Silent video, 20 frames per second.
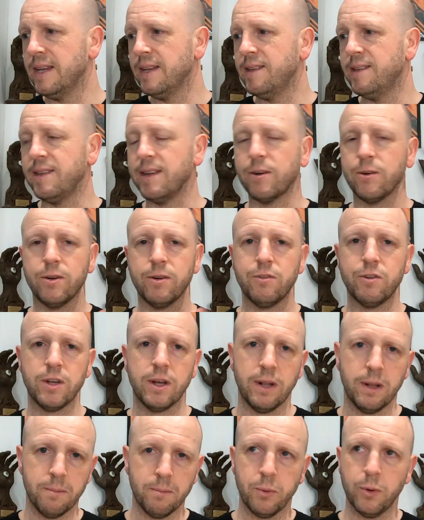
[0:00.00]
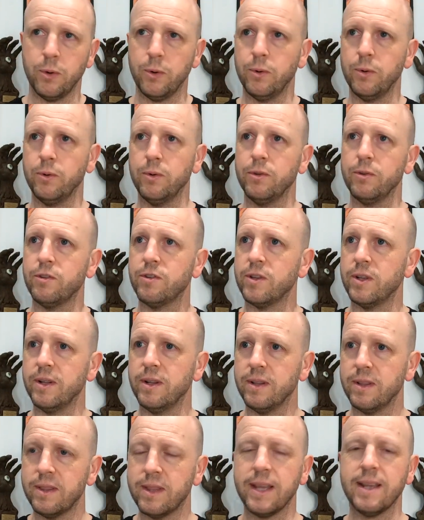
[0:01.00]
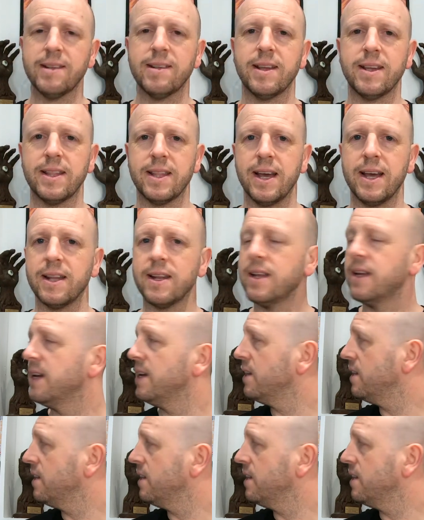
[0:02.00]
Secret of Shaolin Poles, and things like that.